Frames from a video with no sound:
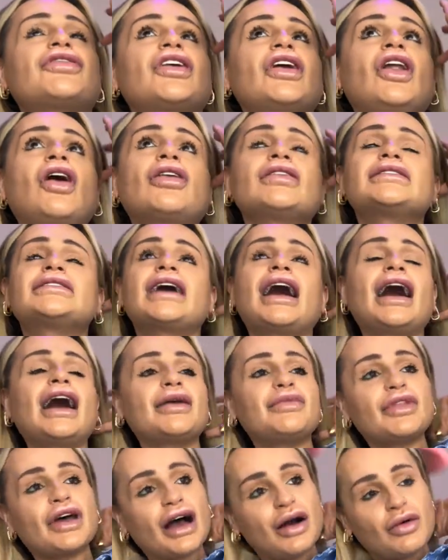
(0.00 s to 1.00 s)
for a long
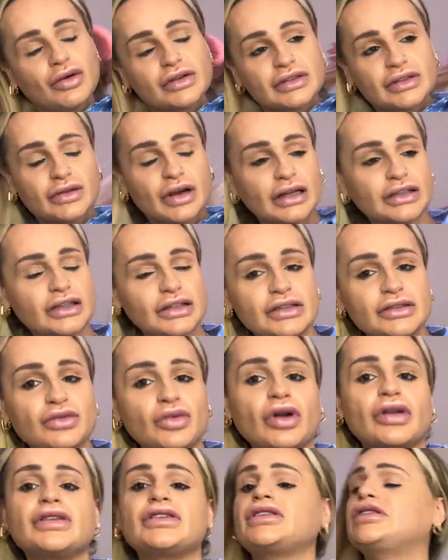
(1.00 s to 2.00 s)
time that I didn't
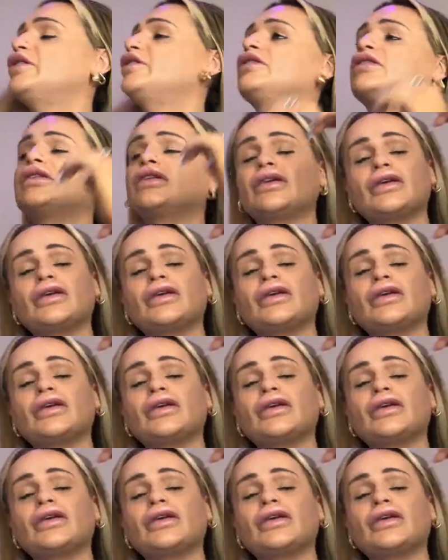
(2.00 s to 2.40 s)
want to